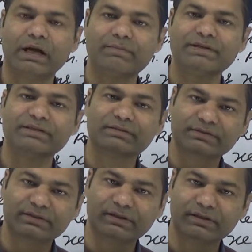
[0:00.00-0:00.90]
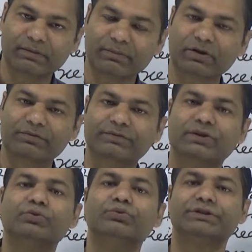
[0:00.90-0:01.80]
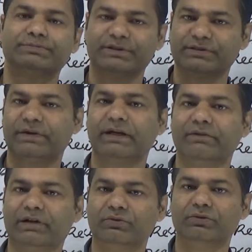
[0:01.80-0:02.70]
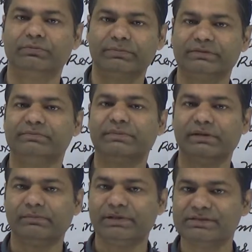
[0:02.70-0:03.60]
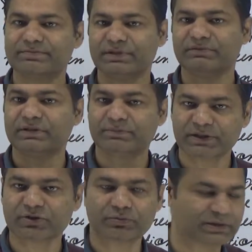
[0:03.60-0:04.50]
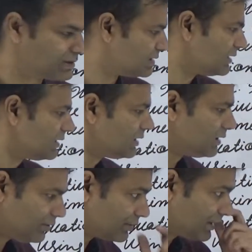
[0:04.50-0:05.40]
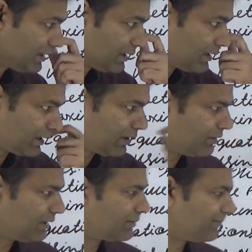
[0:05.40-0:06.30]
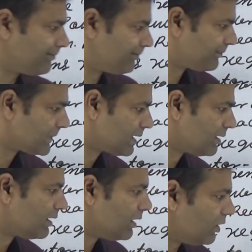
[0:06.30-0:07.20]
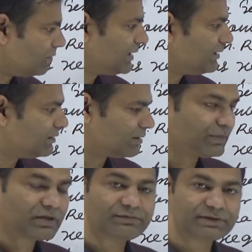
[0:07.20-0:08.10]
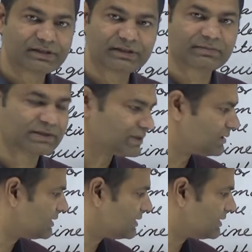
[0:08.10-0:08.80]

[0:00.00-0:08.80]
M is the number of Q specified value, means PV, PQ bus. Okay, now here, how many number of generator bus?